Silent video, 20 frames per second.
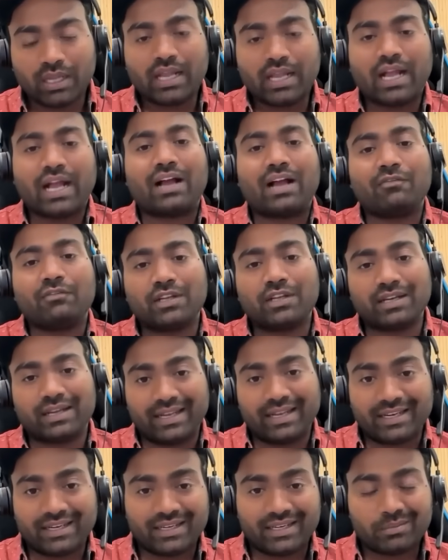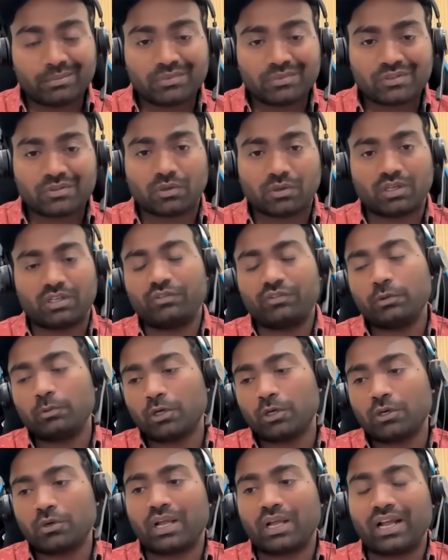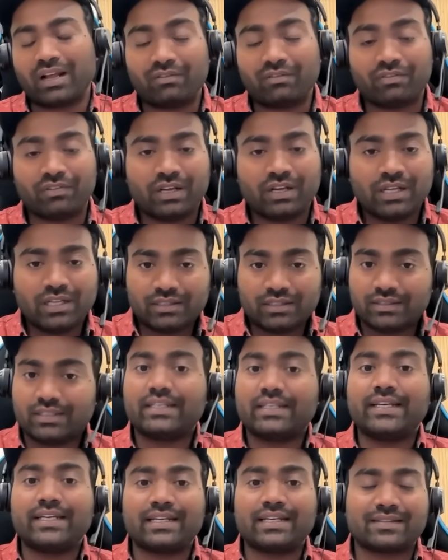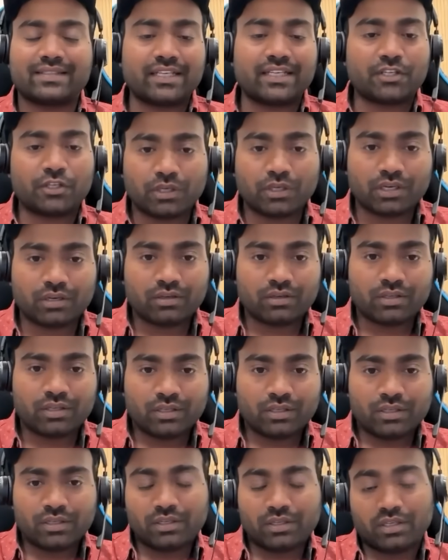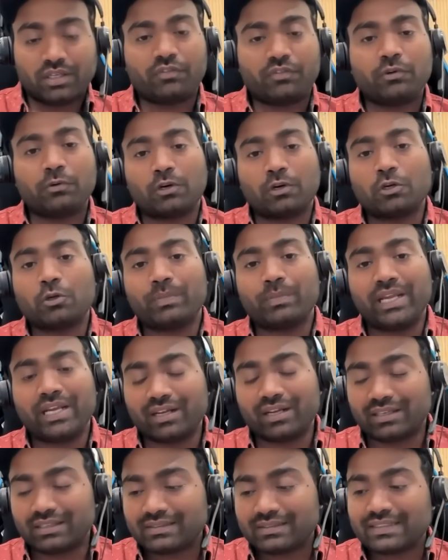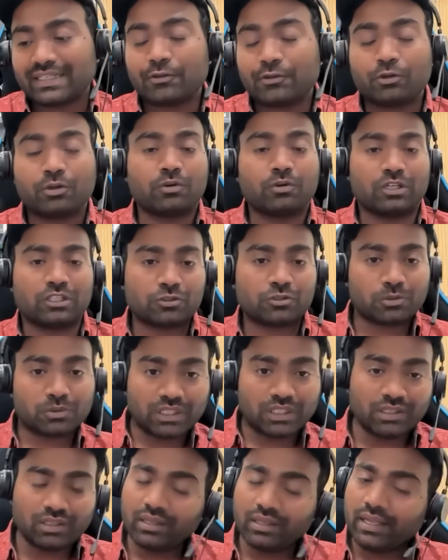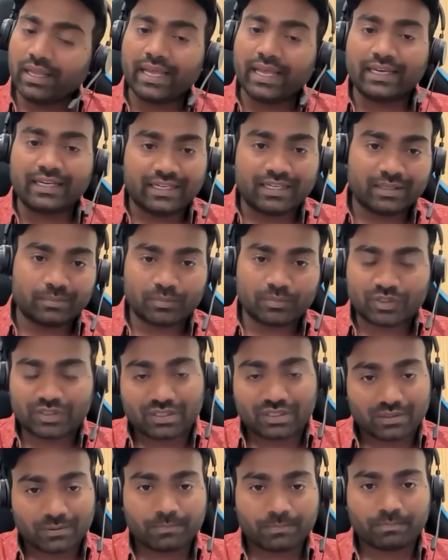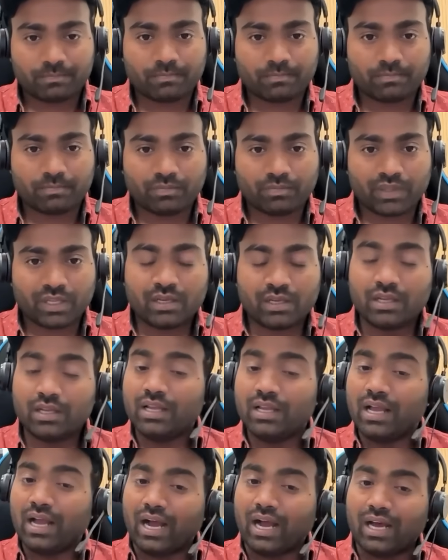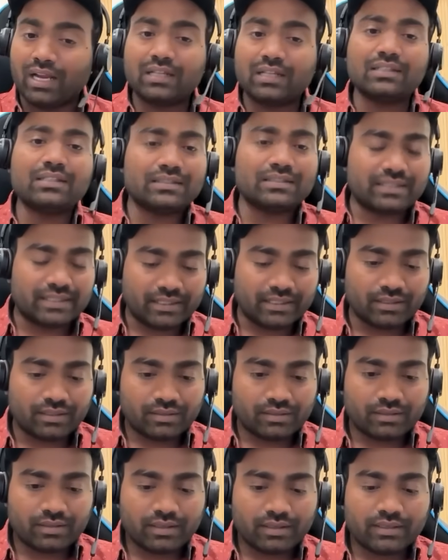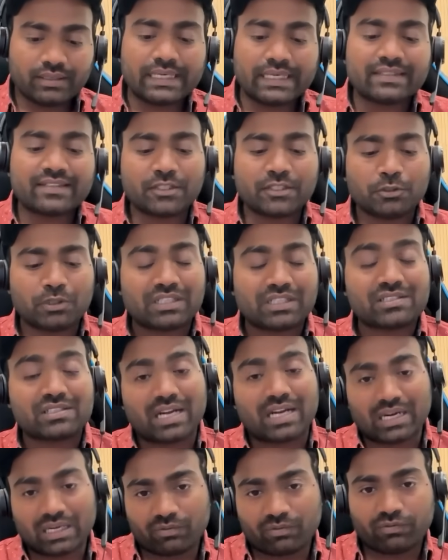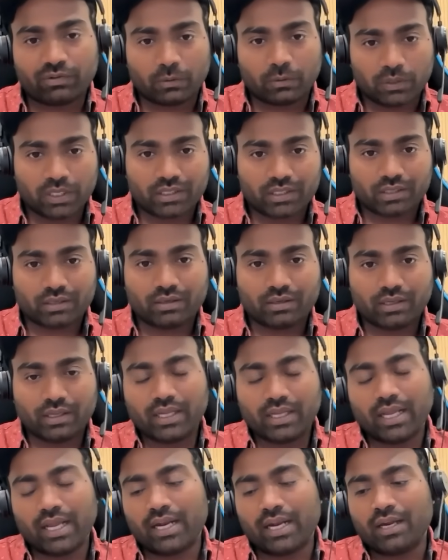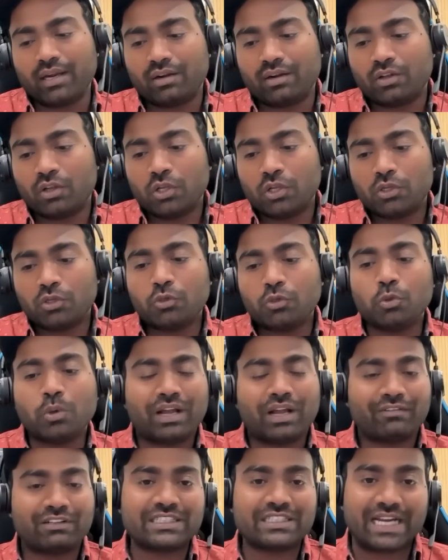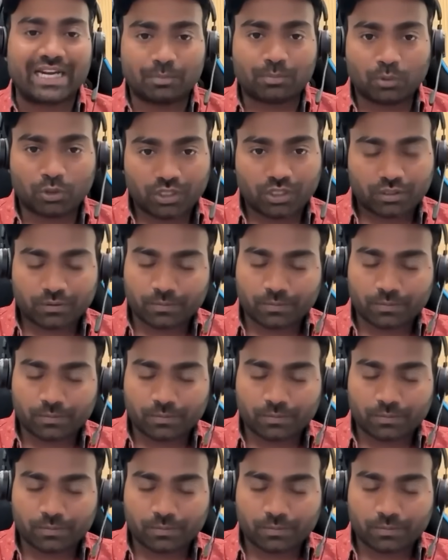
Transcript: have your L L Ms, or if you want to have the data secure, if you want to make secure calls to the L L Ms. Another thing, let's say you are a startup founder and you have a chatbot,